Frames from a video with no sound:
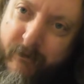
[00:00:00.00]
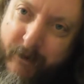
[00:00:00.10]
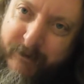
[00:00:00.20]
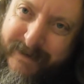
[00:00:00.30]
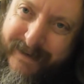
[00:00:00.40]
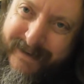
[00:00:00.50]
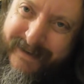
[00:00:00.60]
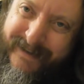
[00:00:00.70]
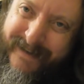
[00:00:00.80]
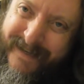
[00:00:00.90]
That was it.
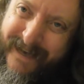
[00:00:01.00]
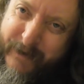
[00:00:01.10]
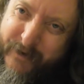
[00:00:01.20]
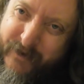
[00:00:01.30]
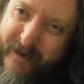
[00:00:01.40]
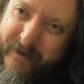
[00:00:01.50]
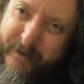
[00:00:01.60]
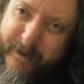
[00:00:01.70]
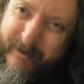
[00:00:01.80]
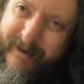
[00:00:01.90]
The time
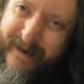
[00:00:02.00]
treadmill.